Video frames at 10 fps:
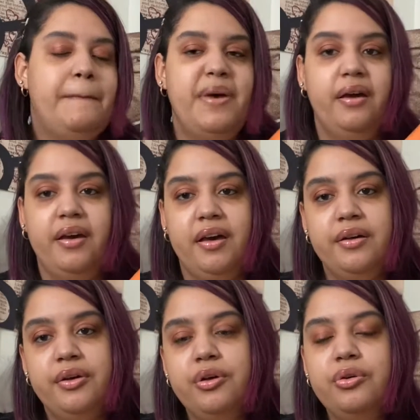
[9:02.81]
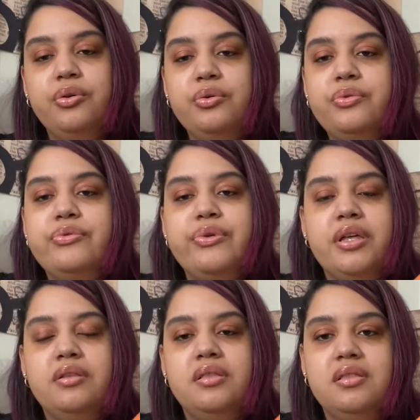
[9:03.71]
Becca, who
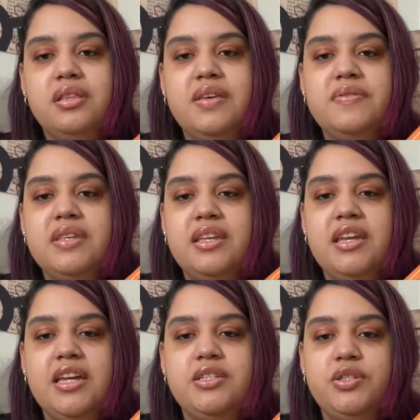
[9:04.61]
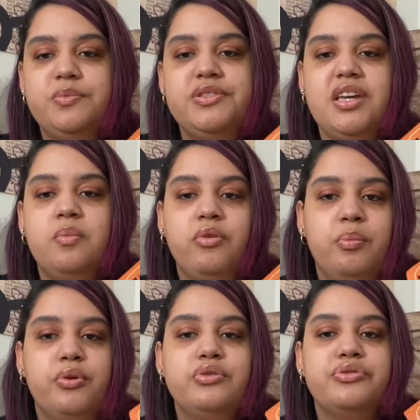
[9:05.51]
lives in a doomsday
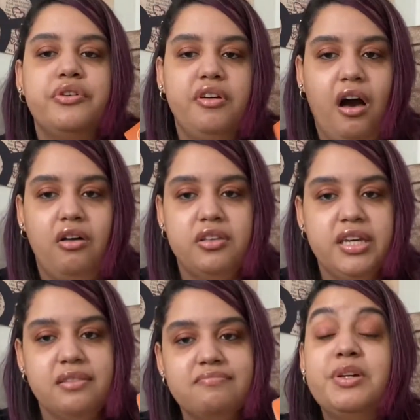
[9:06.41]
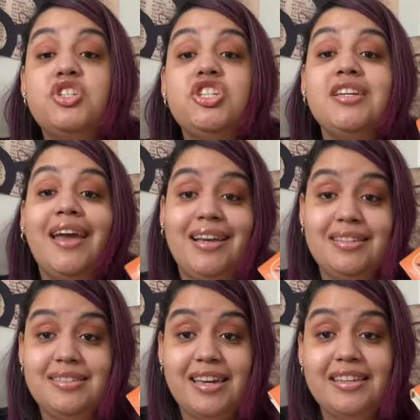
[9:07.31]
preppers colony, but she
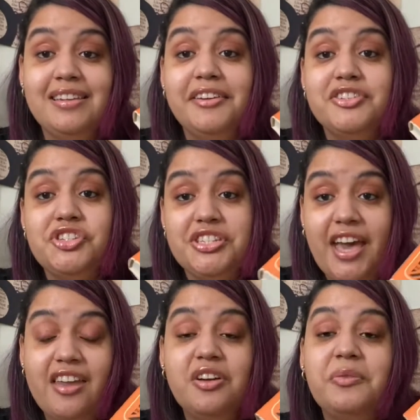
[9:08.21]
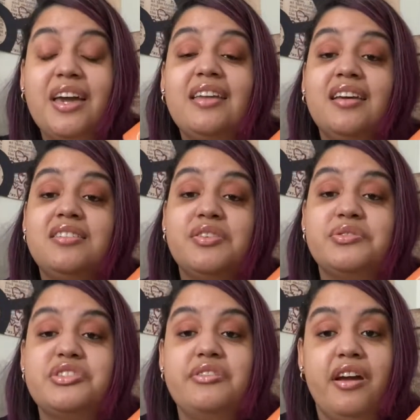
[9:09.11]
hates it and she cannot wait until
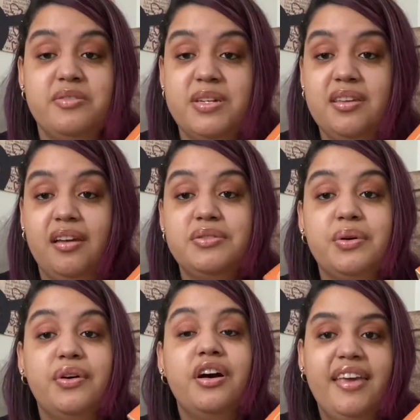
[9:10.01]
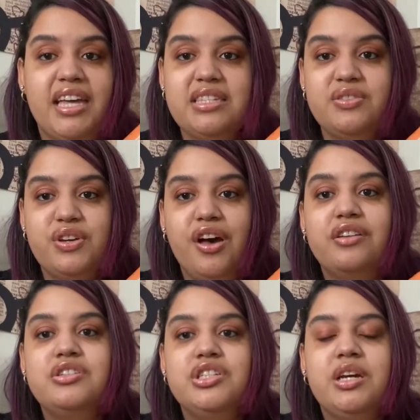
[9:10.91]
she graduates high school, gets a
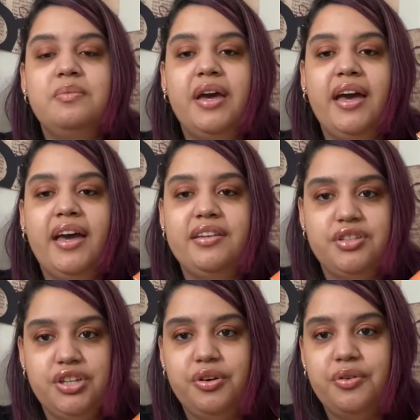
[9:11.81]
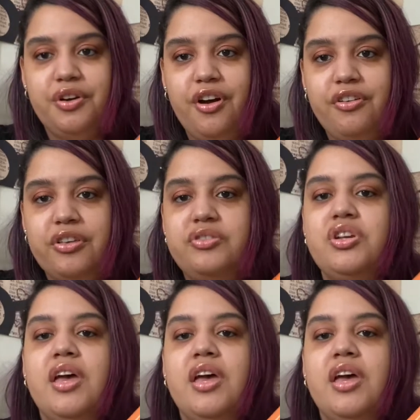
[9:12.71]
scholarship, and can go to college.